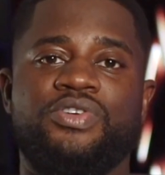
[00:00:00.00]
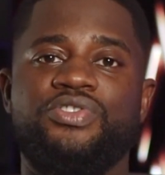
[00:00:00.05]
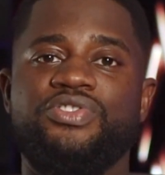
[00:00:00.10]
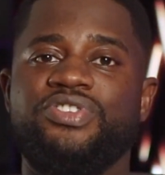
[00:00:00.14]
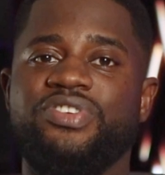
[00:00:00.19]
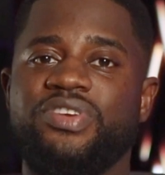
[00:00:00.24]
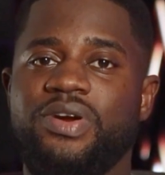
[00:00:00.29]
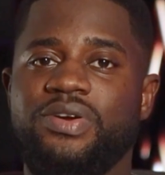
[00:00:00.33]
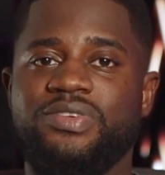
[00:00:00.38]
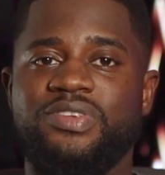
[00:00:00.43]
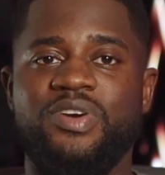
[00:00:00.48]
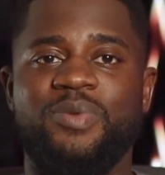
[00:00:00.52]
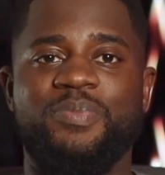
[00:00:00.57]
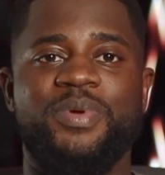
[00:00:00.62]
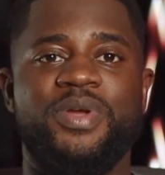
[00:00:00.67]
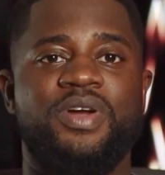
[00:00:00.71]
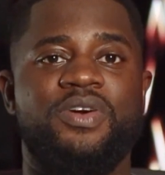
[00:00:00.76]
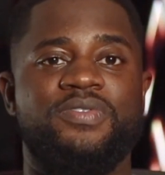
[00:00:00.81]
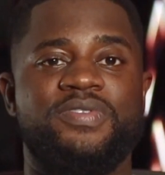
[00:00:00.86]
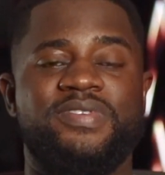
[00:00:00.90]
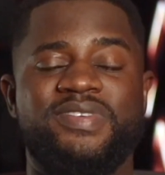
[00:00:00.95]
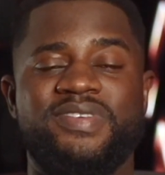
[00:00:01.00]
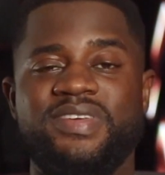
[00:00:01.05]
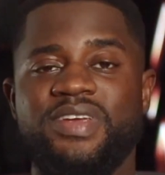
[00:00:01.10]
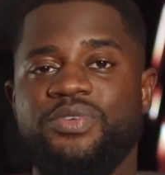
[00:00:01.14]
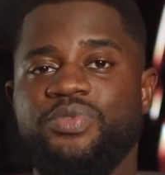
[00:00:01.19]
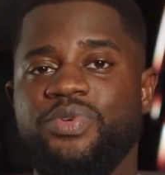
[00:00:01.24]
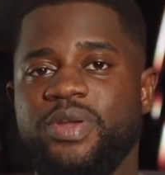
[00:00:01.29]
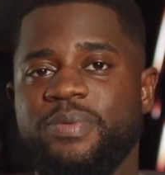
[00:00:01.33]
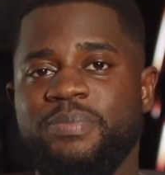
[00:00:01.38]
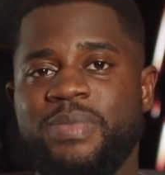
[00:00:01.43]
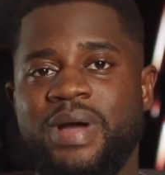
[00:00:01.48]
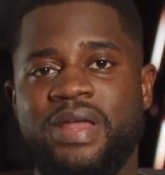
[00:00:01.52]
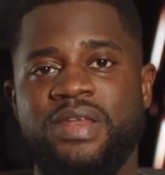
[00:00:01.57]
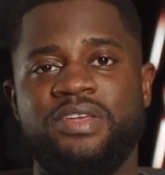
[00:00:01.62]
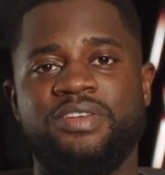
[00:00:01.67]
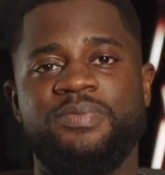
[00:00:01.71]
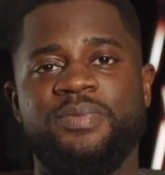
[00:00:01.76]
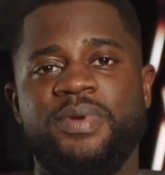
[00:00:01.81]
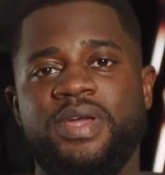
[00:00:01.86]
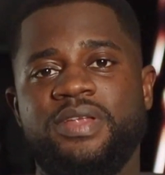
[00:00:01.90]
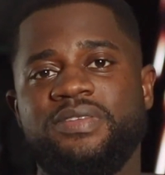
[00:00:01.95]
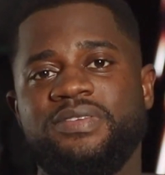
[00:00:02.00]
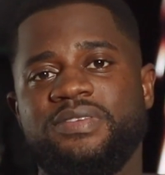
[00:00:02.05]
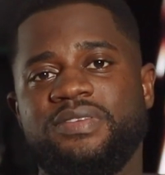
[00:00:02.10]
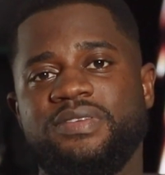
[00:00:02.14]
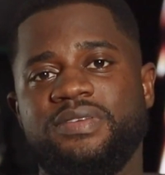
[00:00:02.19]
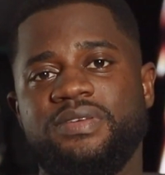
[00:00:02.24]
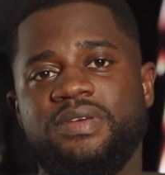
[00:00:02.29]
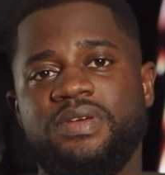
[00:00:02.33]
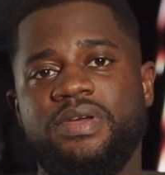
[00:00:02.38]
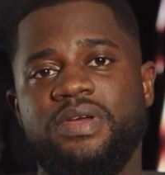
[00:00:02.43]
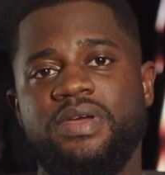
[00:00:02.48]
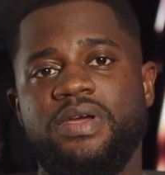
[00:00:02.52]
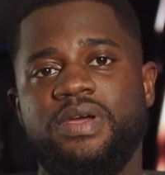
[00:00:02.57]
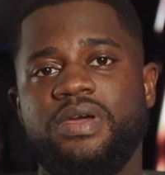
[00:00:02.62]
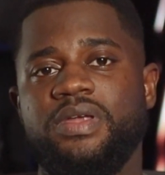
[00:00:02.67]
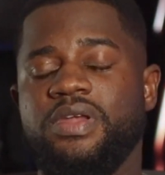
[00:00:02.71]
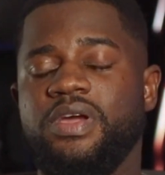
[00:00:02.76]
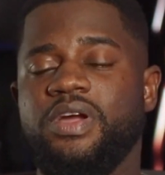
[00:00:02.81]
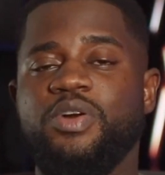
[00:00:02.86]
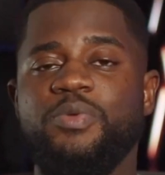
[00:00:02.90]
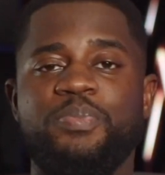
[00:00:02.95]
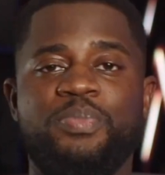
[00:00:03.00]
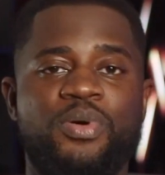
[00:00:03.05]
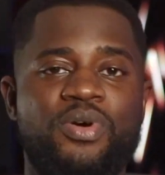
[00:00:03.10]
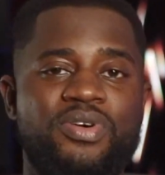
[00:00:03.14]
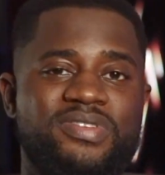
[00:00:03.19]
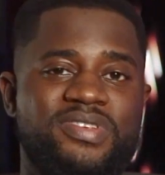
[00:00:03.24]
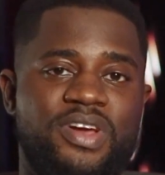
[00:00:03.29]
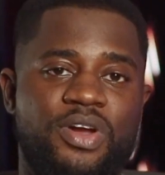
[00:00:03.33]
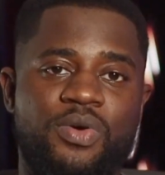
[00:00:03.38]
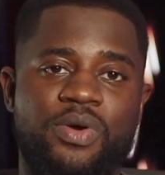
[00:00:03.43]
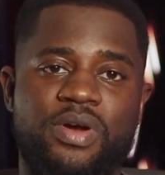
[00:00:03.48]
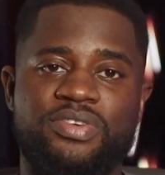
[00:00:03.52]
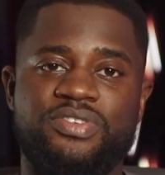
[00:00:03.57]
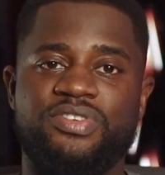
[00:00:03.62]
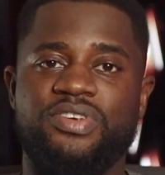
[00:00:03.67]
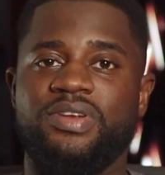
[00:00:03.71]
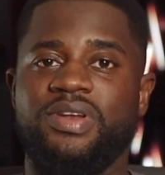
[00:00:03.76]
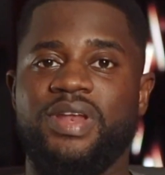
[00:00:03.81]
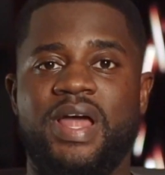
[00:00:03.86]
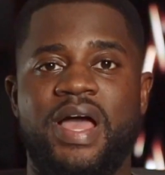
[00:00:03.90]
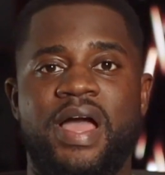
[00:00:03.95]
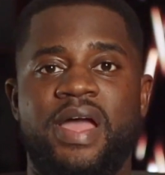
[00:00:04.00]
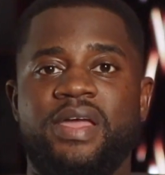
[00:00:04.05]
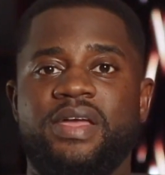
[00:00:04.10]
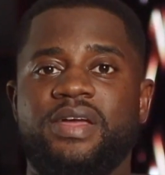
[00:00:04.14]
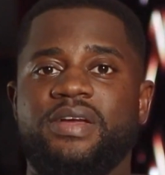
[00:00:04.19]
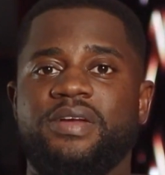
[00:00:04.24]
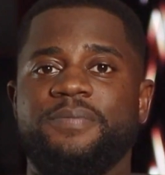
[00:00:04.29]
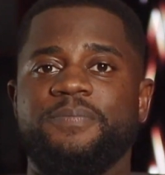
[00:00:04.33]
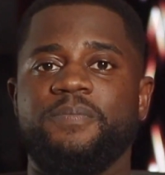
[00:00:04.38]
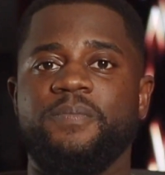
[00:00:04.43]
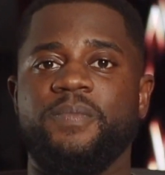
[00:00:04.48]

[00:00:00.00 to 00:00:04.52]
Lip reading: crucial topic of secret management. It could pose a question like,